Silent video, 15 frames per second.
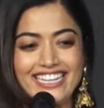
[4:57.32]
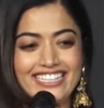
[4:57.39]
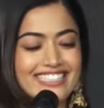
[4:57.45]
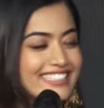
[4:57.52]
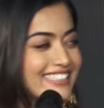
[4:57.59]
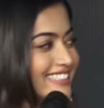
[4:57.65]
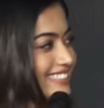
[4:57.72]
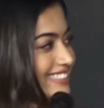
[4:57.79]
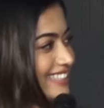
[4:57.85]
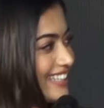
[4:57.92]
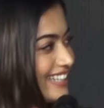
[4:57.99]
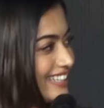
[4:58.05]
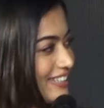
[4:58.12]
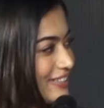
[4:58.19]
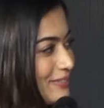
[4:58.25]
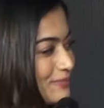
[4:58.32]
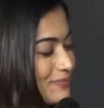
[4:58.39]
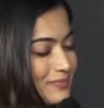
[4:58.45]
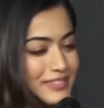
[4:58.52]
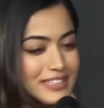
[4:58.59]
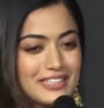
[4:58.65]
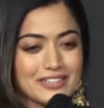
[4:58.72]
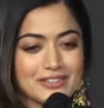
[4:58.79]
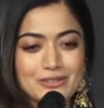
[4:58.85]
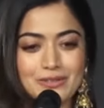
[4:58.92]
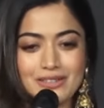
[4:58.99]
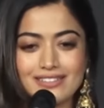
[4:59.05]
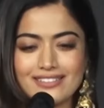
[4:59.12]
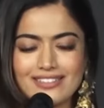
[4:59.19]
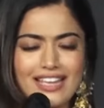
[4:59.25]
lighting the, um, you
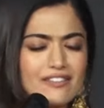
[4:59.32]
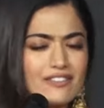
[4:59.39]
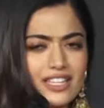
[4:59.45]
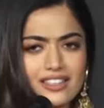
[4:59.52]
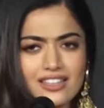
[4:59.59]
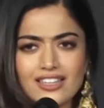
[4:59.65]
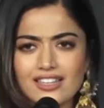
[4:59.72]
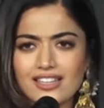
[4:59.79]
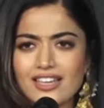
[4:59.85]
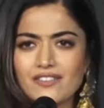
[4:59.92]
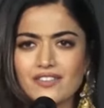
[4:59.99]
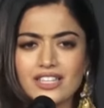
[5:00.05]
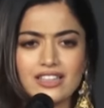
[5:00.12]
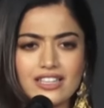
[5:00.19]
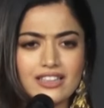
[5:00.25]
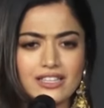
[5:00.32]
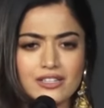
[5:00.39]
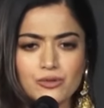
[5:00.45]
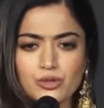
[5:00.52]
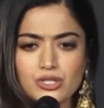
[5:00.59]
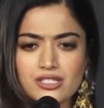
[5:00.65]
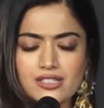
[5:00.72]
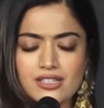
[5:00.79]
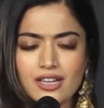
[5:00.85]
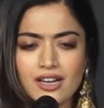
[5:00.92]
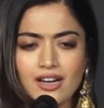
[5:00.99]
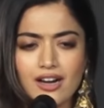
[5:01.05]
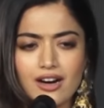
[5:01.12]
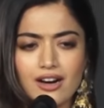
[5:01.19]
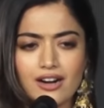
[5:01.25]
know, everything, everything. There was
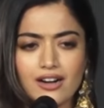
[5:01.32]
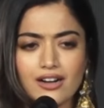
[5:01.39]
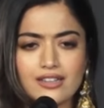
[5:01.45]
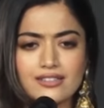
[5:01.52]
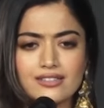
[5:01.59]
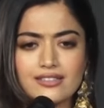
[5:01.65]
a